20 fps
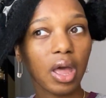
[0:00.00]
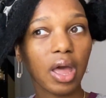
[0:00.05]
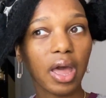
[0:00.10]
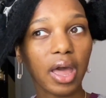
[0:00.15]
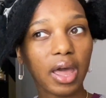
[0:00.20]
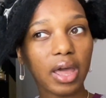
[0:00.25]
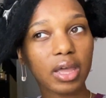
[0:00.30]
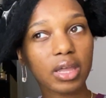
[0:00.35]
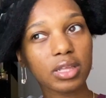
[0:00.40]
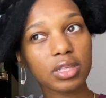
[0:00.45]

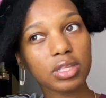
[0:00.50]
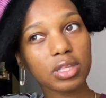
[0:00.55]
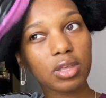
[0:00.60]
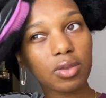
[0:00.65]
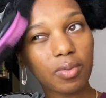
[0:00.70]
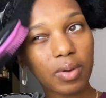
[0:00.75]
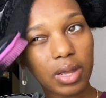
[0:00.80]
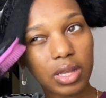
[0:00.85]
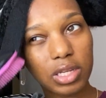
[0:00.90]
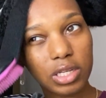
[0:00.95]
I can see
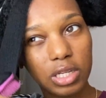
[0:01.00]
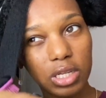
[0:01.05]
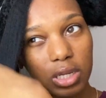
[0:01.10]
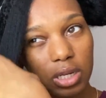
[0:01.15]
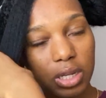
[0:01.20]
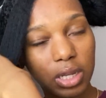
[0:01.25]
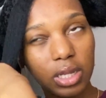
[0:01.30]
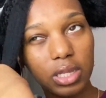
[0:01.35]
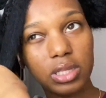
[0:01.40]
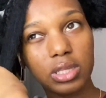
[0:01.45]
why she
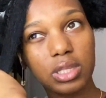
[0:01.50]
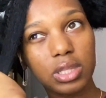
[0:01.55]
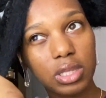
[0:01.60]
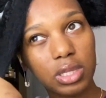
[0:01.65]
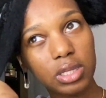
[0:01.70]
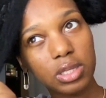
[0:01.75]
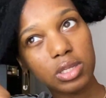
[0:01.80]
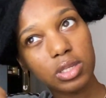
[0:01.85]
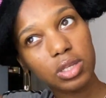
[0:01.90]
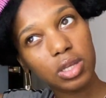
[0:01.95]
does
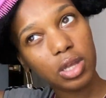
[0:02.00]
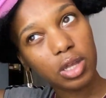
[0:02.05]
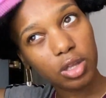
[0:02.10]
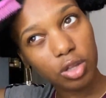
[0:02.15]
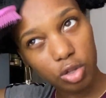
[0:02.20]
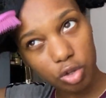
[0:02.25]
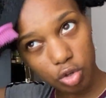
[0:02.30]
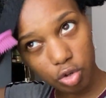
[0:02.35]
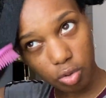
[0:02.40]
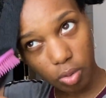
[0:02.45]
this
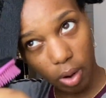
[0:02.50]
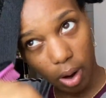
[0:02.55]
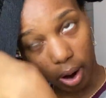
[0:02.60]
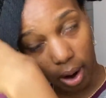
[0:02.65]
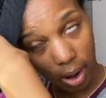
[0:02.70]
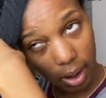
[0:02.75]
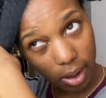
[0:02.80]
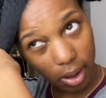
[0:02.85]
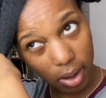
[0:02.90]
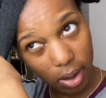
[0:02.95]

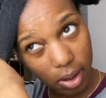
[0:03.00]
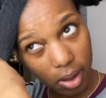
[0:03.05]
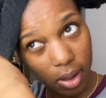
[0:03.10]
dry,